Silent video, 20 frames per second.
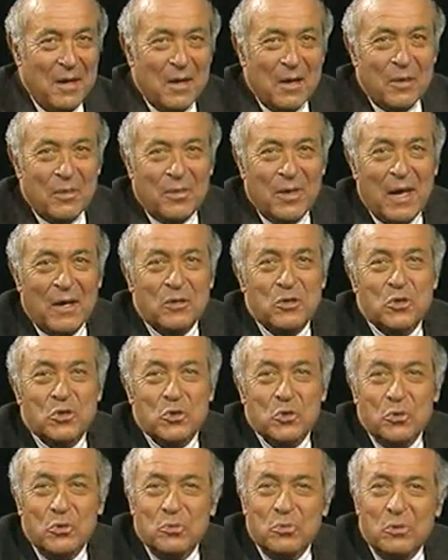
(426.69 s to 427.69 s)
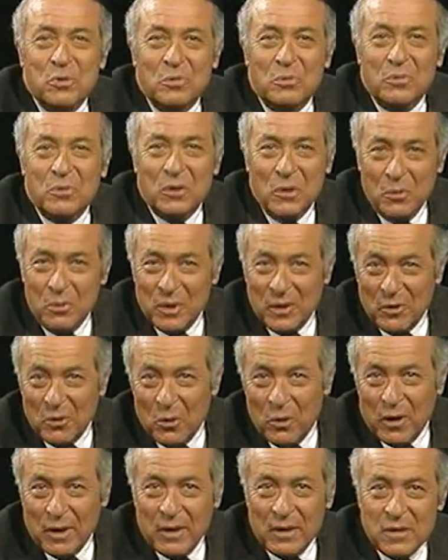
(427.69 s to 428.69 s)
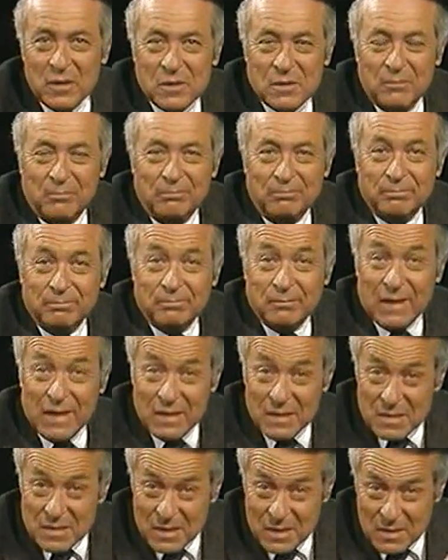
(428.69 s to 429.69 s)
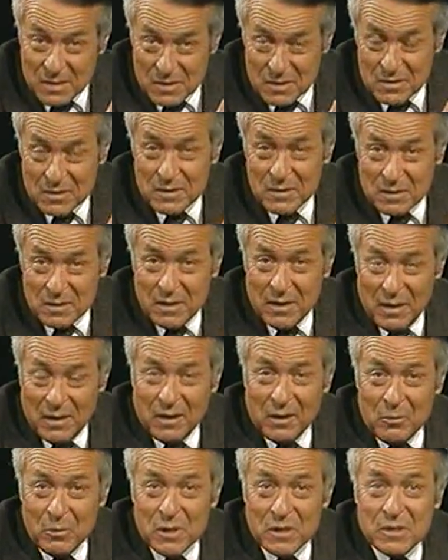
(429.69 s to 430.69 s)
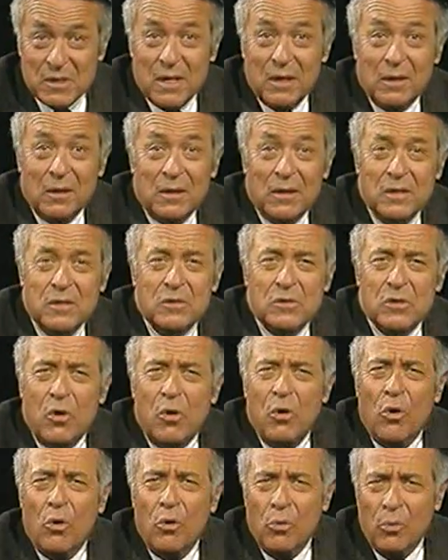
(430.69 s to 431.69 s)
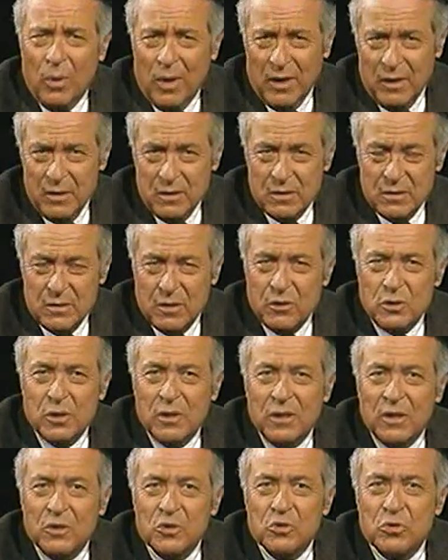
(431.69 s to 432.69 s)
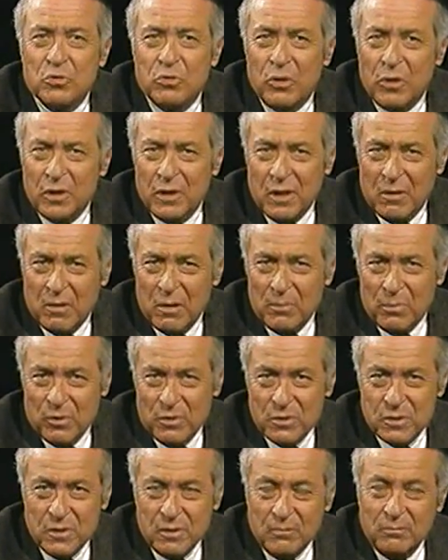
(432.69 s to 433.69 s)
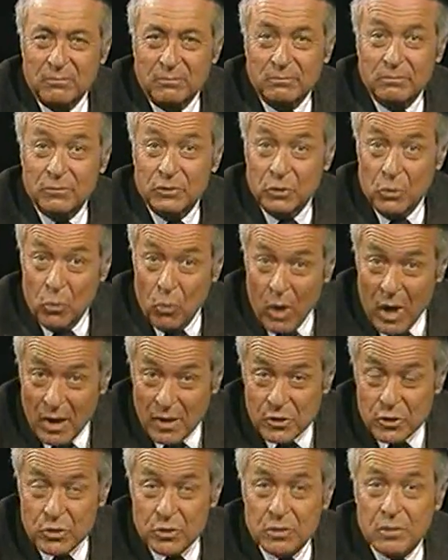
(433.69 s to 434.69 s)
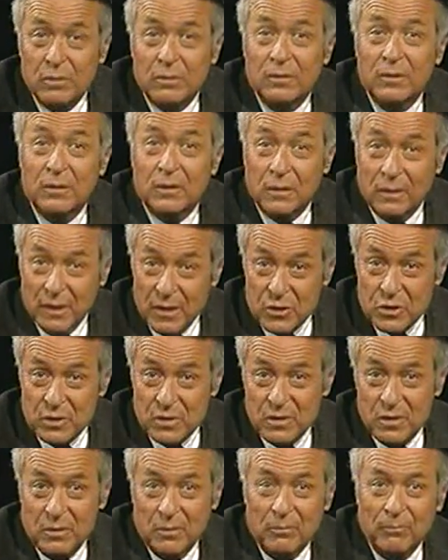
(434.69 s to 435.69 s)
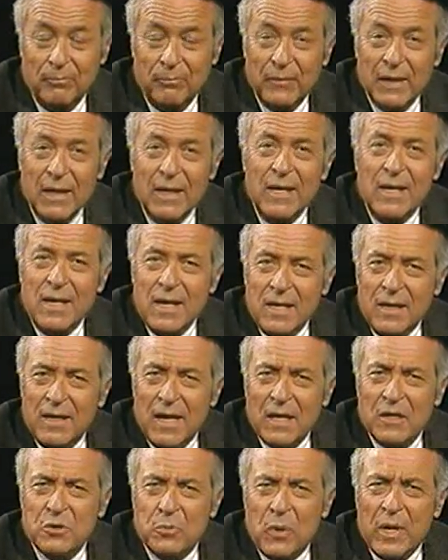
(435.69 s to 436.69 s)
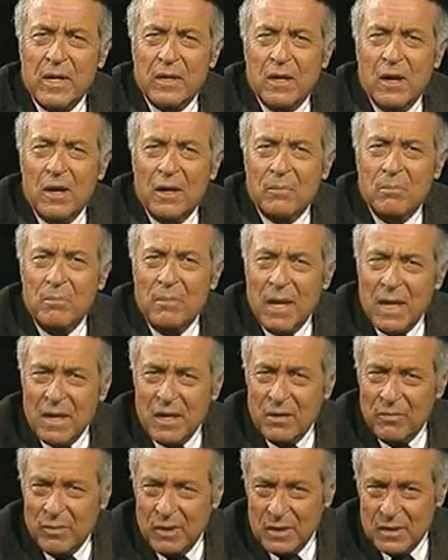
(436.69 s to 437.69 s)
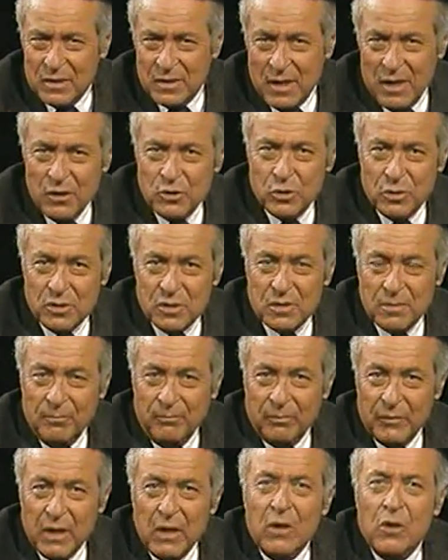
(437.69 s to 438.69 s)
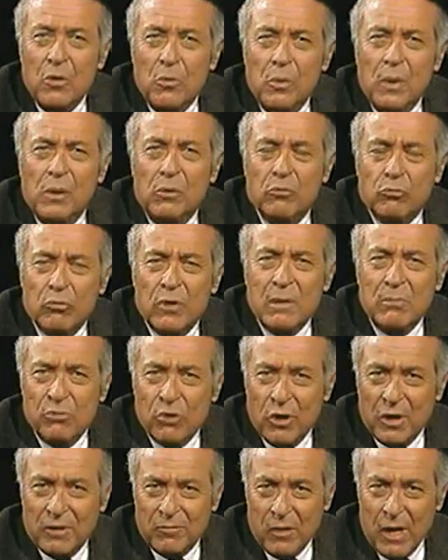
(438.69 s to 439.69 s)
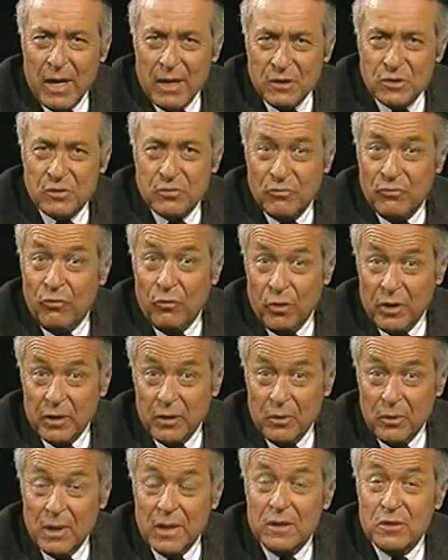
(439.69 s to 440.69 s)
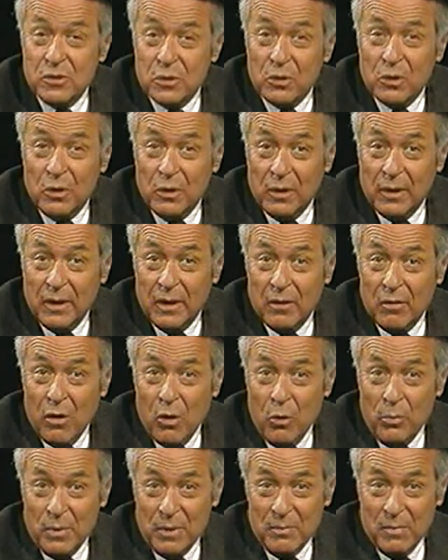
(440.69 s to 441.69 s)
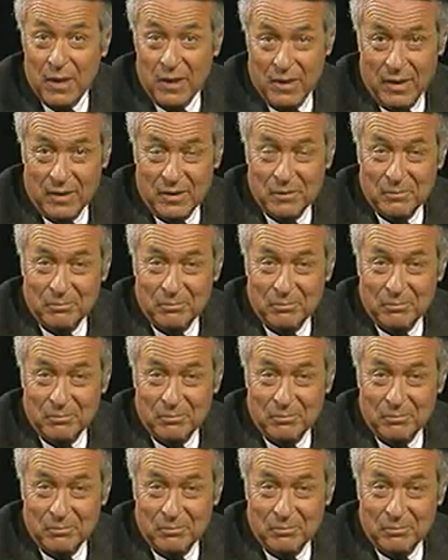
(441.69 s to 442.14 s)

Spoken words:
And thanks, too, to you in the audience. And since Elie Wiesel is always such an extraordinary person to watch and to listen to, next week on many of these stations, we'll rebroadcast for you his earlier Open Mind.